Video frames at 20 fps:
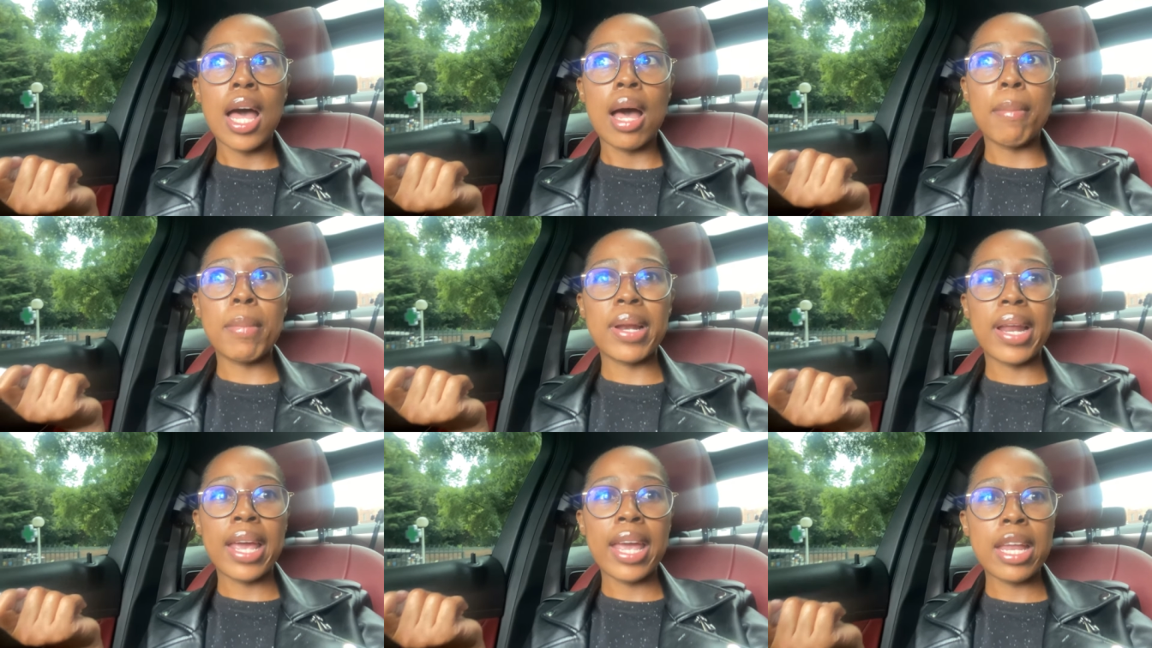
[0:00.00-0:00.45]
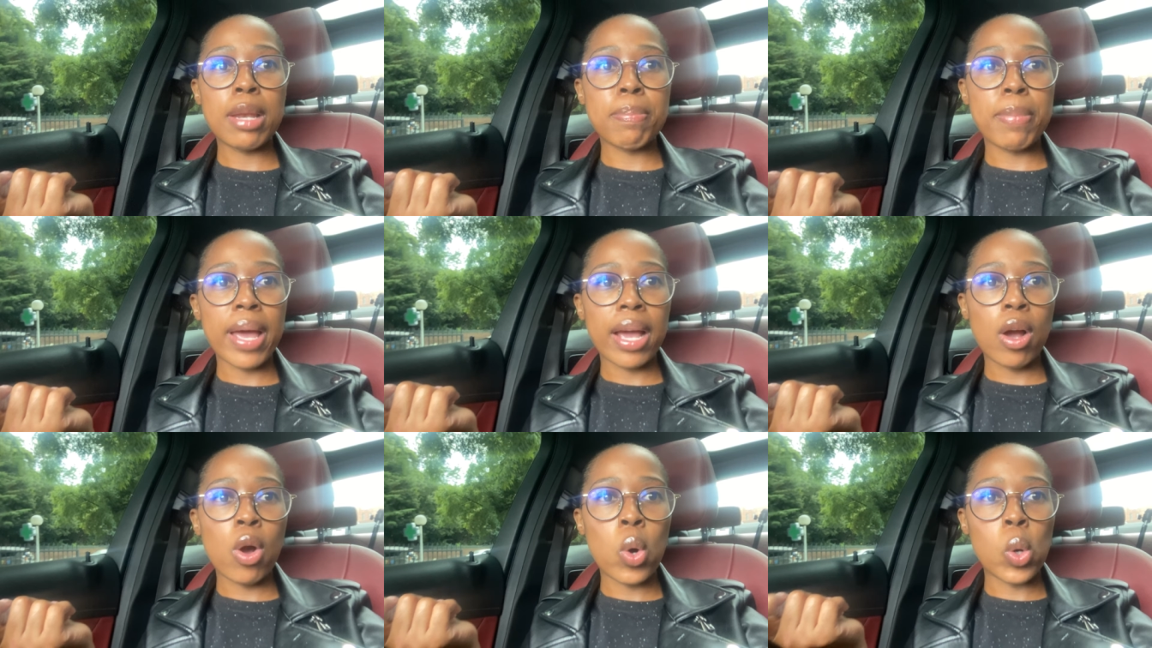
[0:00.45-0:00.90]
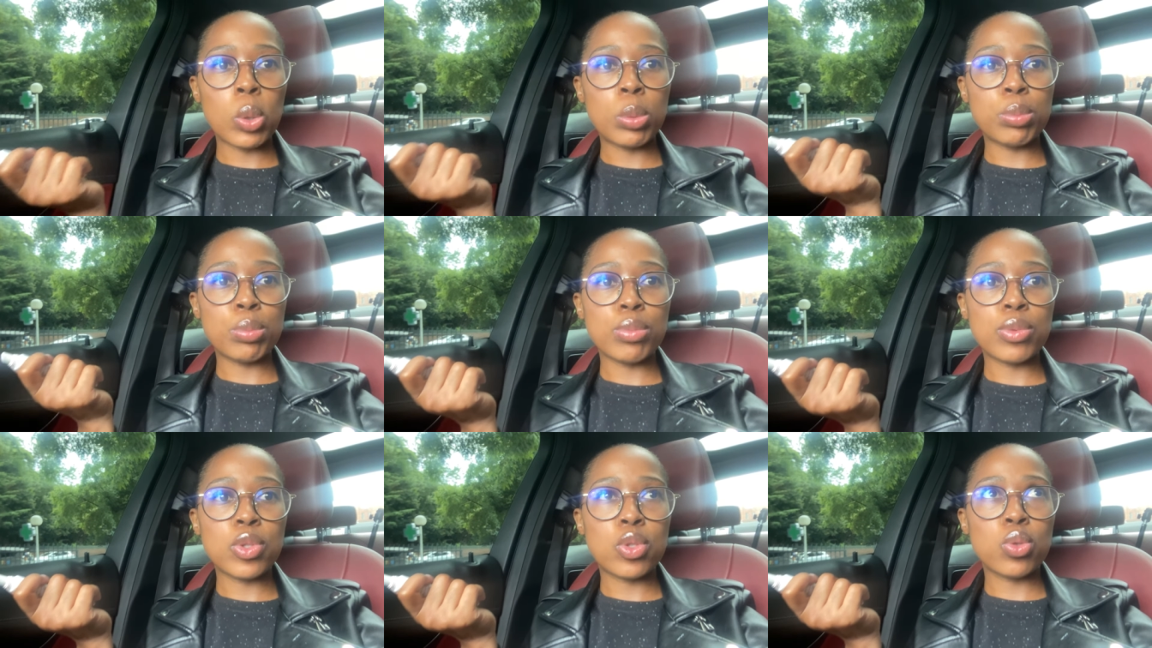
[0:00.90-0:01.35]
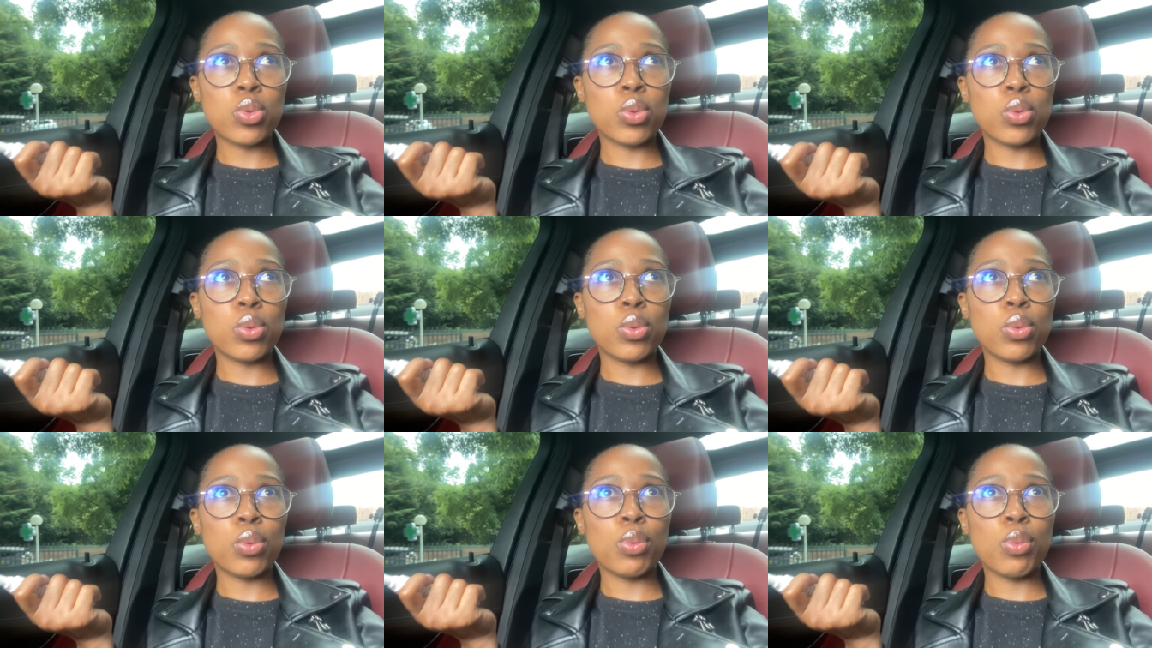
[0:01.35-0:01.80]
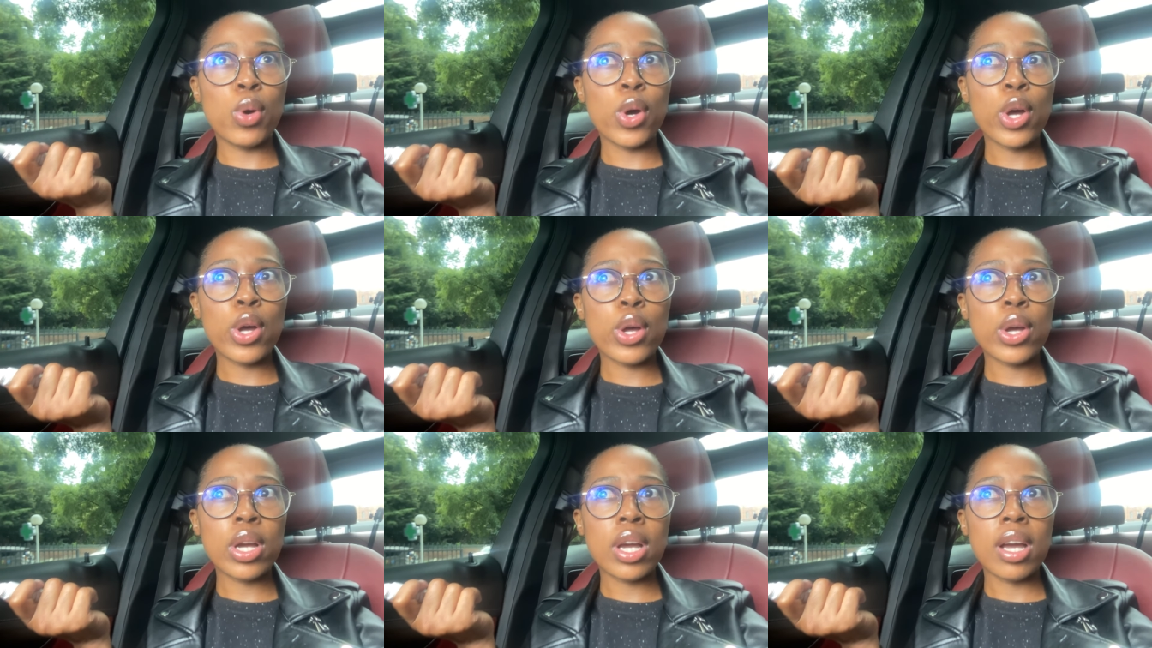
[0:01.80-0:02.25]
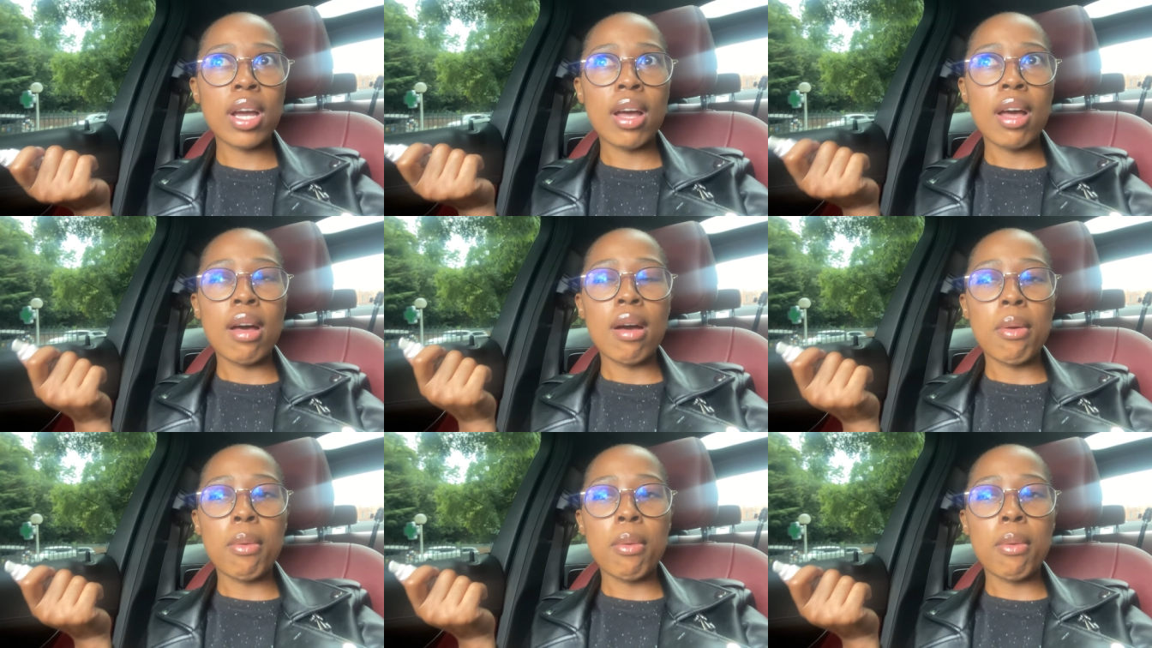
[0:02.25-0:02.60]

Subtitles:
I'm gonna head back home to work.